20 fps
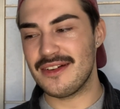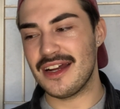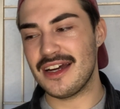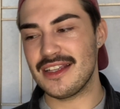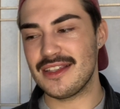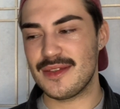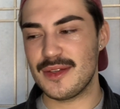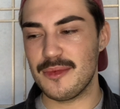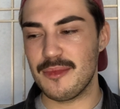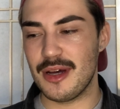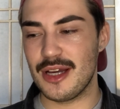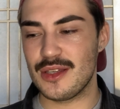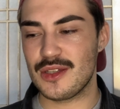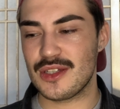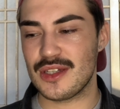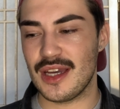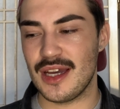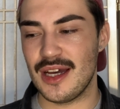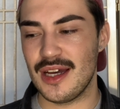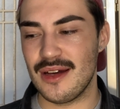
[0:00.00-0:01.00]
not too
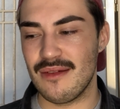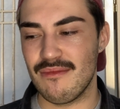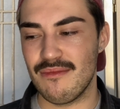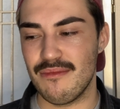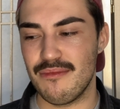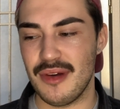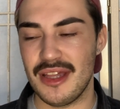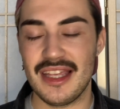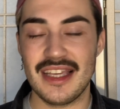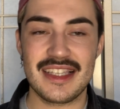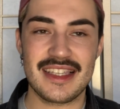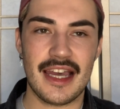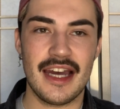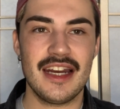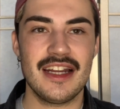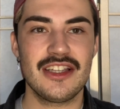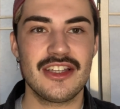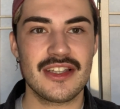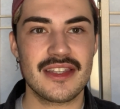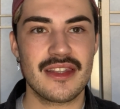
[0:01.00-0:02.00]
much, but it's
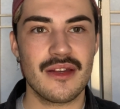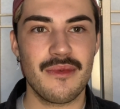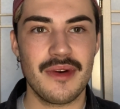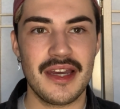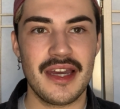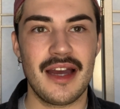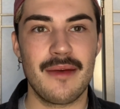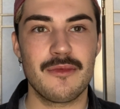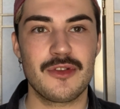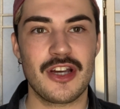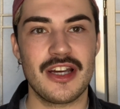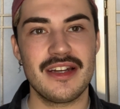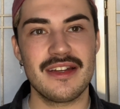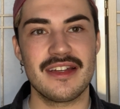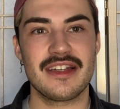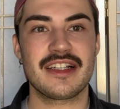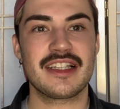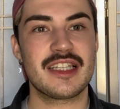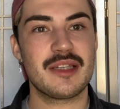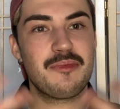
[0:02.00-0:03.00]
kind of just the way I'm trying to
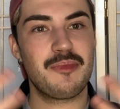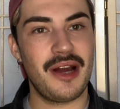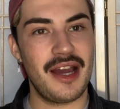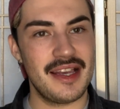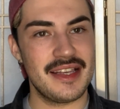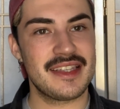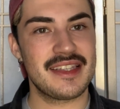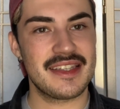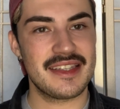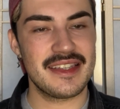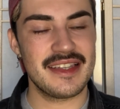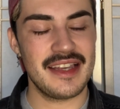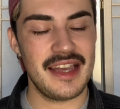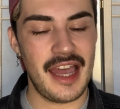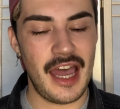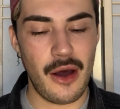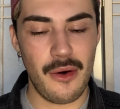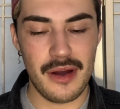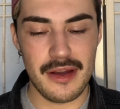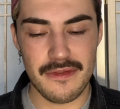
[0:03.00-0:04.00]
express
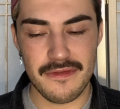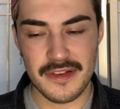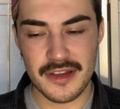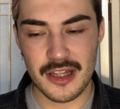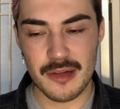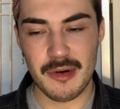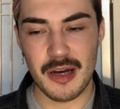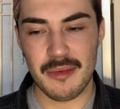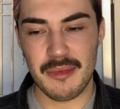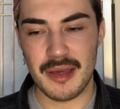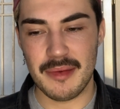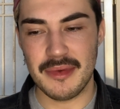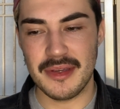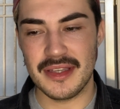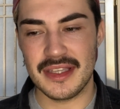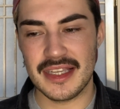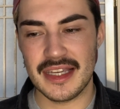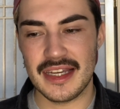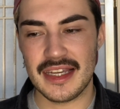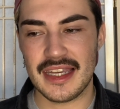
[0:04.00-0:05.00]
how I feel about my
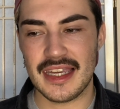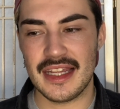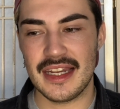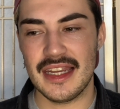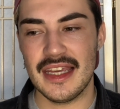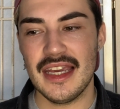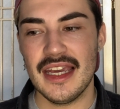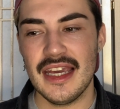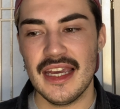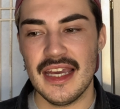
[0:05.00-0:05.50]
music and